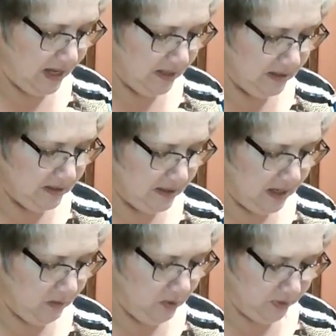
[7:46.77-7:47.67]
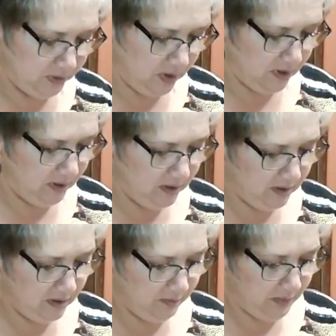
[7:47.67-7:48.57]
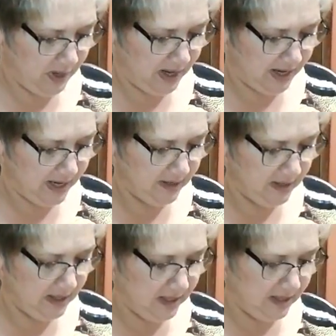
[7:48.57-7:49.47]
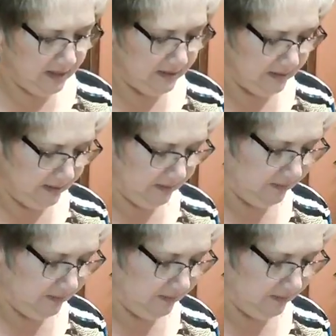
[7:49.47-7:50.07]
And I will start applying these.